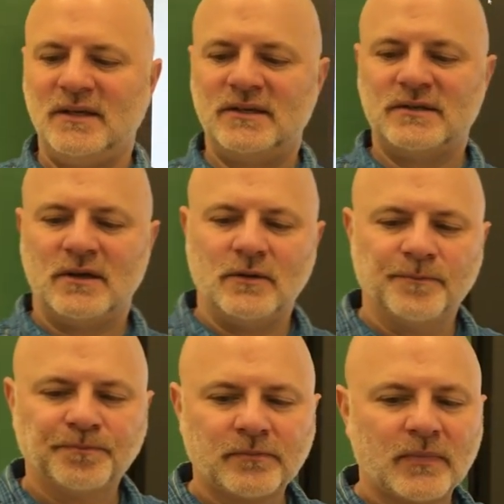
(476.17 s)
So
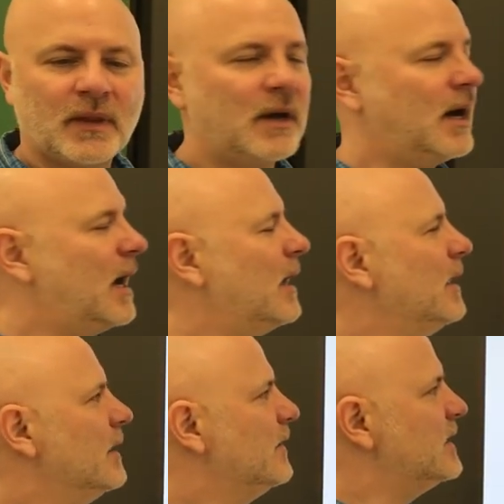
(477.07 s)
uh,
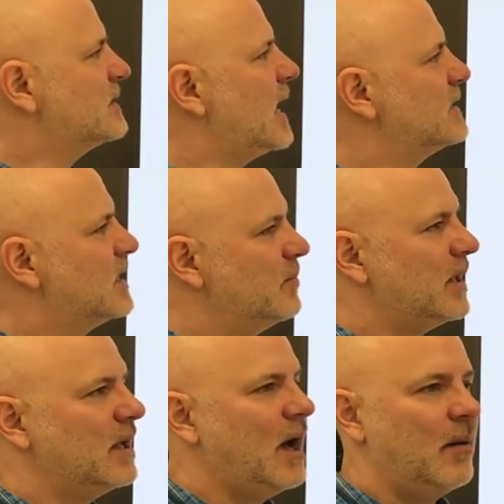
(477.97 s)
these guys can
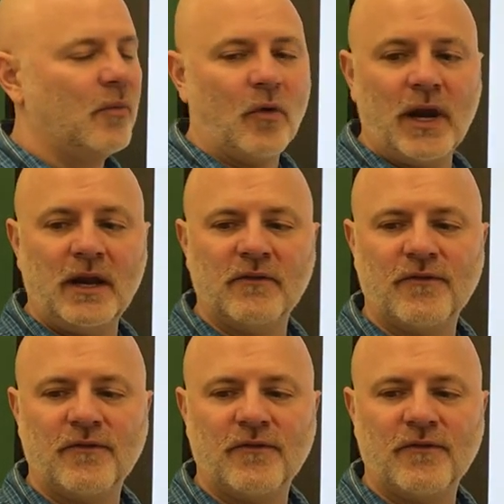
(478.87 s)
be uh, marine,